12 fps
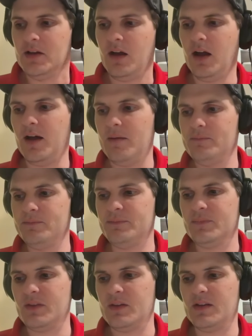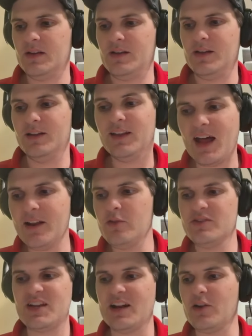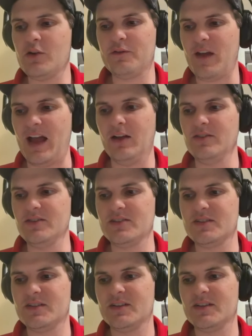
Um, a lot of those technical fouls